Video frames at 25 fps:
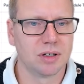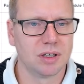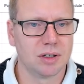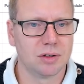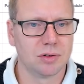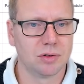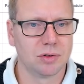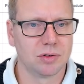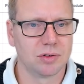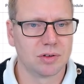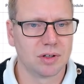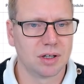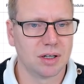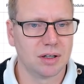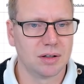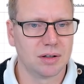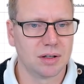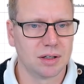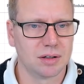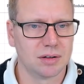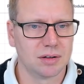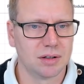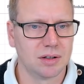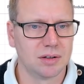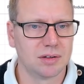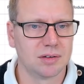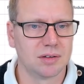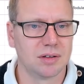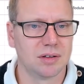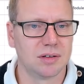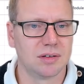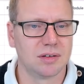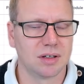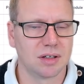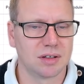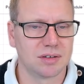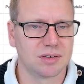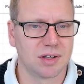to say that this
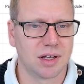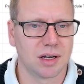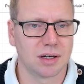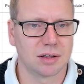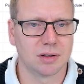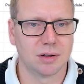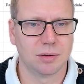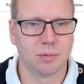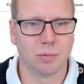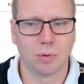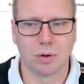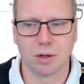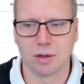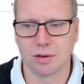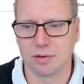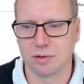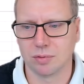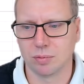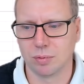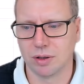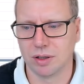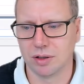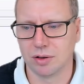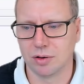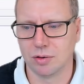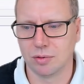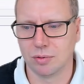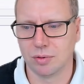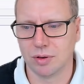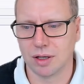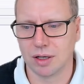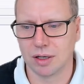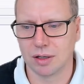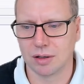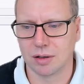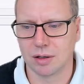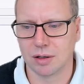is exactly one, so we can do that.